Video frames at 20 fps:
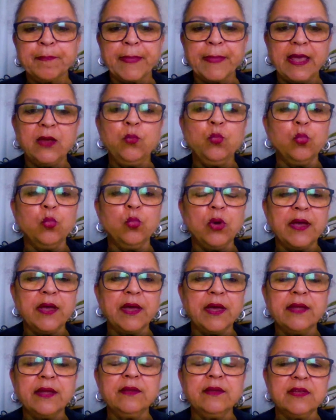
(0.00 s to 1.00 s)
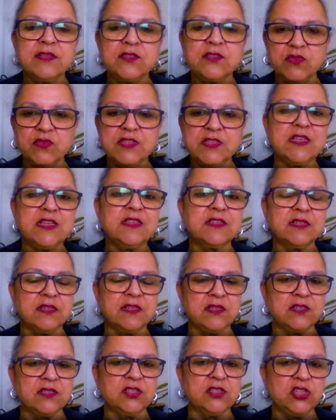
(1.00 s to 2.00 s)
And this
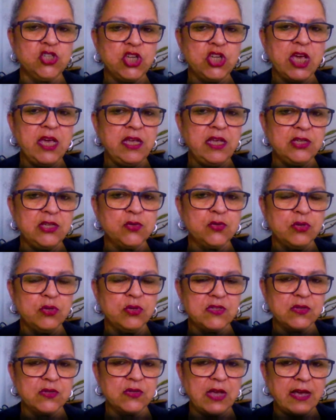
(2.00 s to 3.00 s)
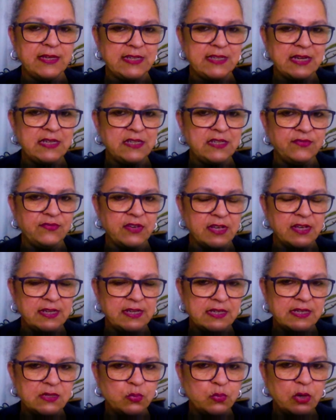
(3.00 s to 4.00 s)
resistance to change was
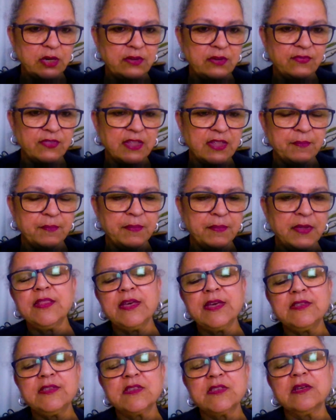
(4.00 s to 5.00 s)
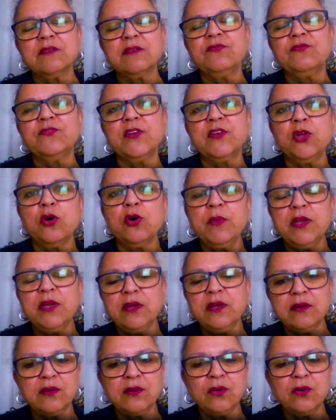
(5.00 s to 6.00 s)
identified as one of them. There's a
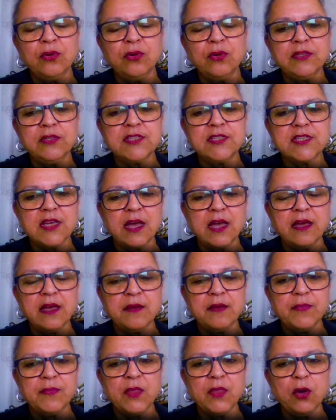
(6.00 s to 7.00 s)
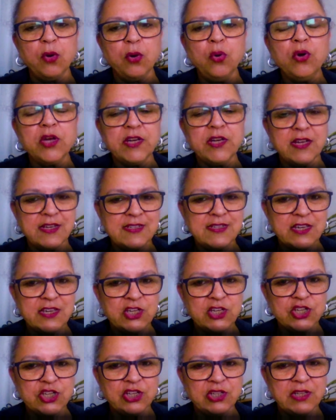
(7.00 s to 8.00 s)
phenomenon called
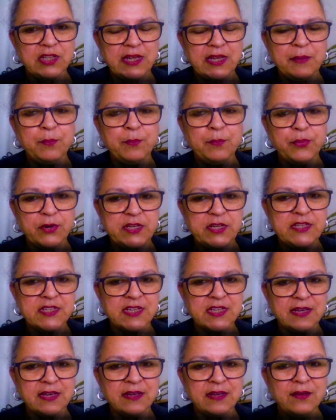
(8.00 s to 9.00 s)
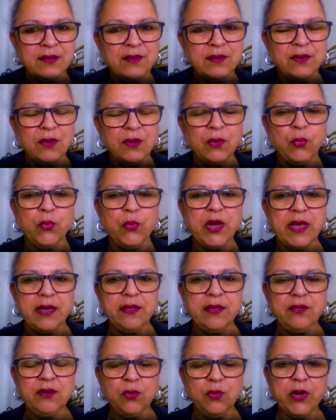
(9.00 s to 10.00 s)
organizational imprinting,
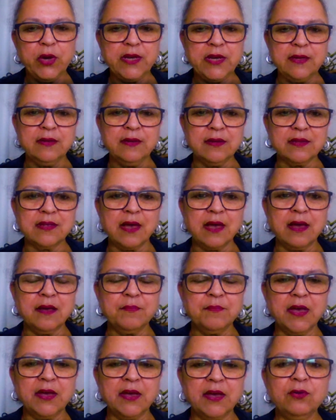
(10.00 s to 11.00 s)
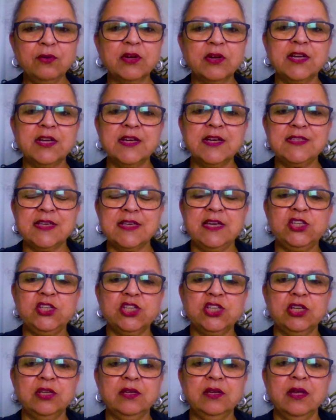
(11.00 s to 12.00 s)
where, you know, when an
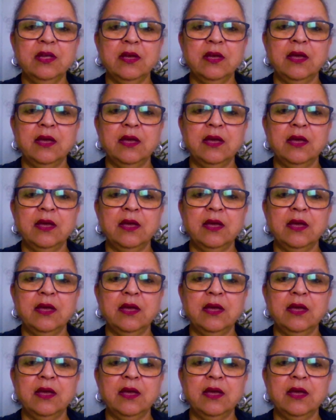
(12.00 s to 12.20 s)
organization